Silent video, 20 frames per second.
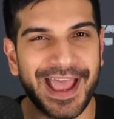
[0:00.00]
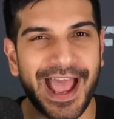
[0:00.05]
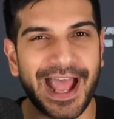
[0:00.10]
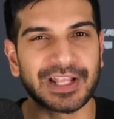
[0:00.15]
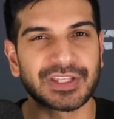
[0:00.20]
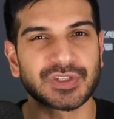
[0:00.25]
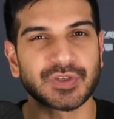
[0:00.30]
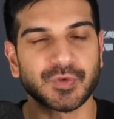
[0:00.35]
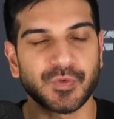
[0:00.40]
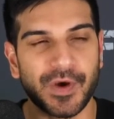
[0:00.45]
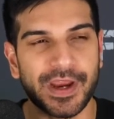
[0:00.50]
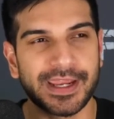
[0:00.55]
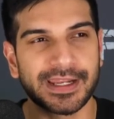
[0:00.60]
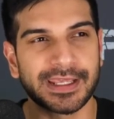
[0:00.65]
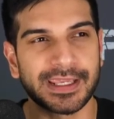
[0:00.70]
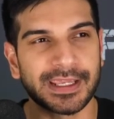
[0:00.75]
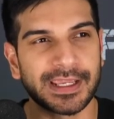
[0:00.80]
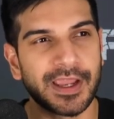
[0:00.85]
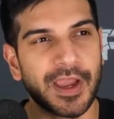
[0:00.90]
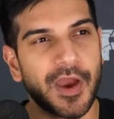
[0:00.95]
at
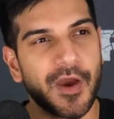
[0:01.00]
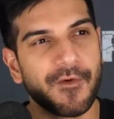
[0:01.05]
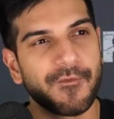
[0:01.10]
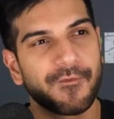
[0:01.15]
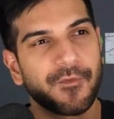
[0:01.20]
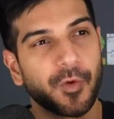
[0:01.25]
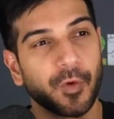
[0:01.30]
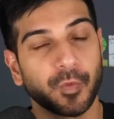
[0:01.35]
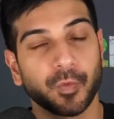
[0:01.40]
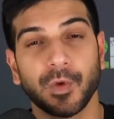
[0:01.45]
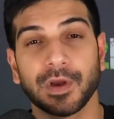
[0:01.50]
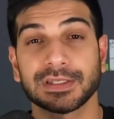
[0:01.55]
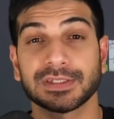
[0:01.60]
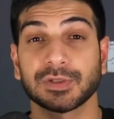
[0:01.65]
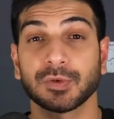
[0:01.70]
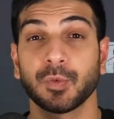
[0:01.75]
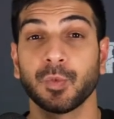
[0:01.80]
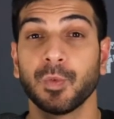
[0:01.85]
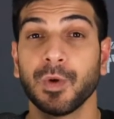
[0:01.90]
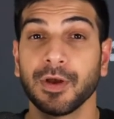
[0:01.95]
trading for
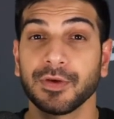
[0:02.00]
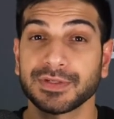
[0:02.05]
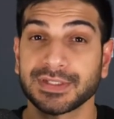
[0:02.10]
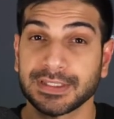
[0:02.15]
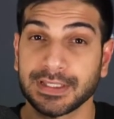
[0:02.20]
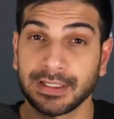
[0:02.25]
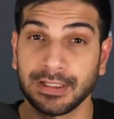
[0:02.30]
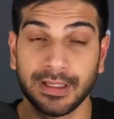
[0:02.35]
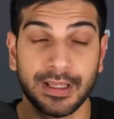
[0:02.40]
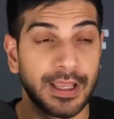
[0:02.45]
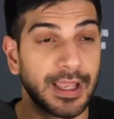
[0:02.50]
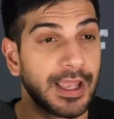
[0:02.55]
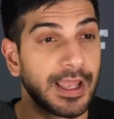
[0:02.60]
Russell Wilson.